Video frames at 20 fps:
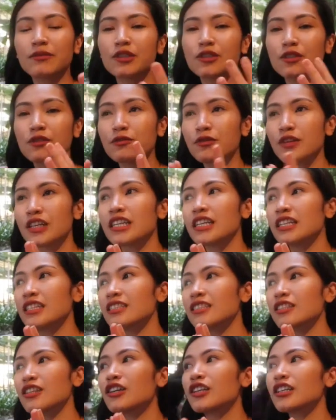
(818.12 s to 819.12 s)
So
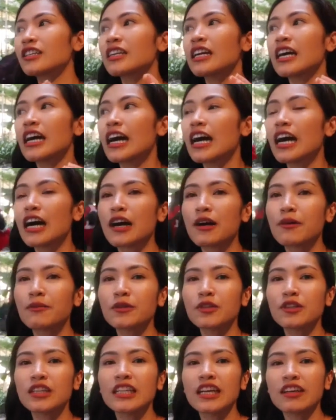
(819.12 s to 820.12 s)
first, yun,
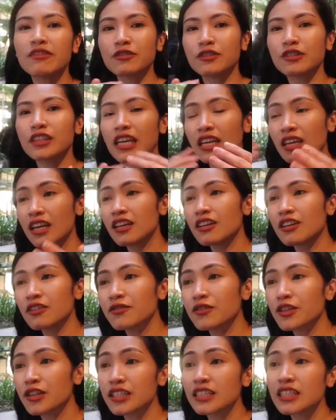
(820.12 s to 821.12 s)
you really have to take care
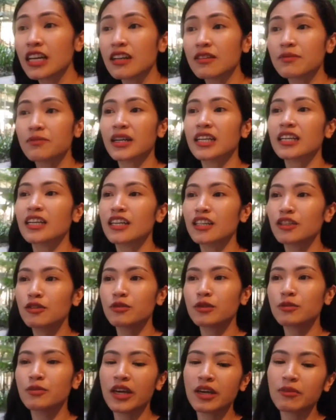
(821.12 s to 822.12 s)
of yourself para
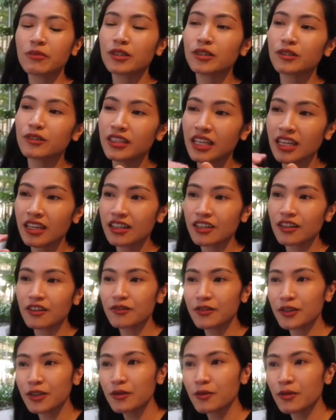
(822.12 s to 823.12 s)
you will be able to take care
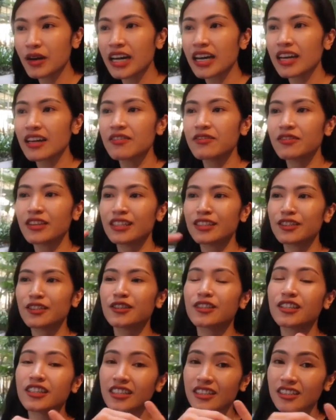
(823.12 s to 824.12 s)
of your wife and
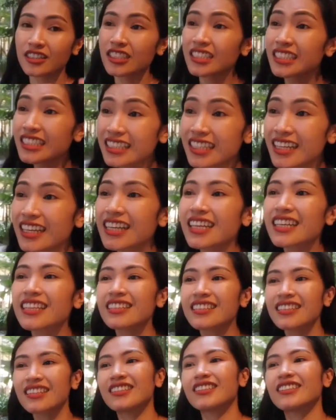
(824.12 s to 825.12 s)
your children,
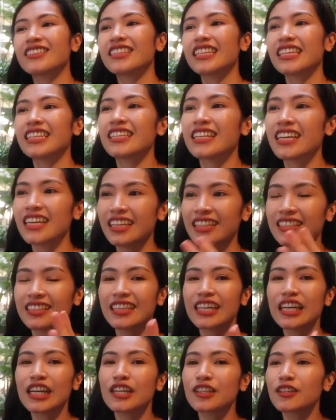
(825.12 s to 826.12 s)
yun, and then
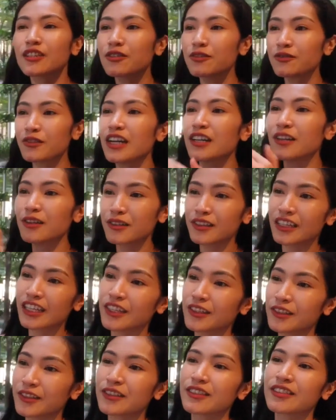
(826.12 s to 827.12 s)
to follow
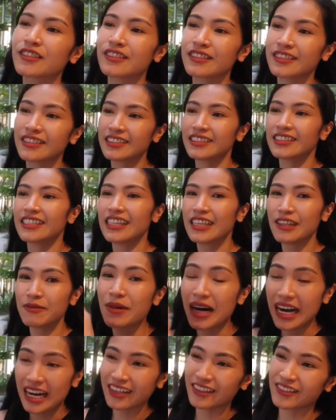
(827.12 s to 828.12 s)
na yung
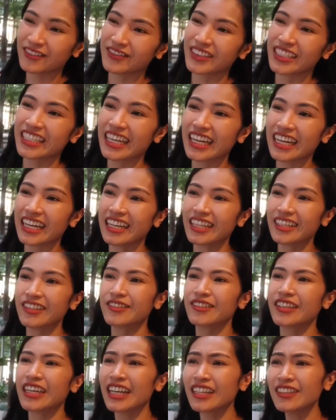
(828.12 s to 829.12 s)
iba. Kumbaga,
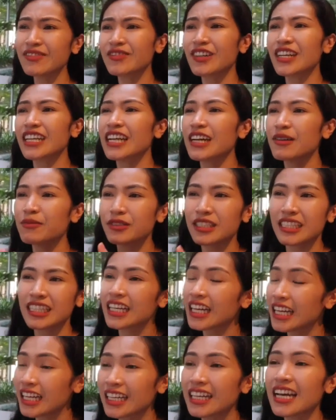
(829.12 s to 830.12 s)
yung health mo kailangan mo
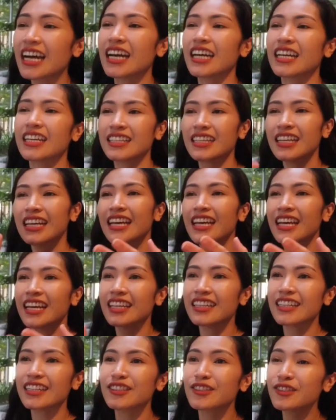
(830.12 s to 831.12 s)
talaga alagaan,
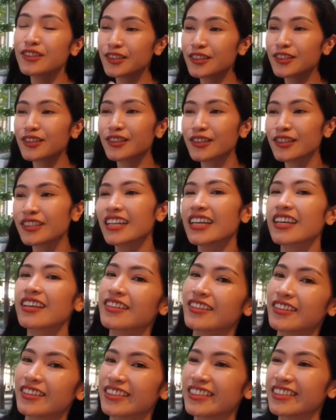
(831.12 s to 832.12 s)
and then sunod-sunod
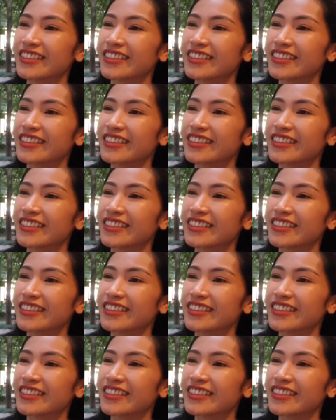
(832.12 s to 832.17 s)
na yun.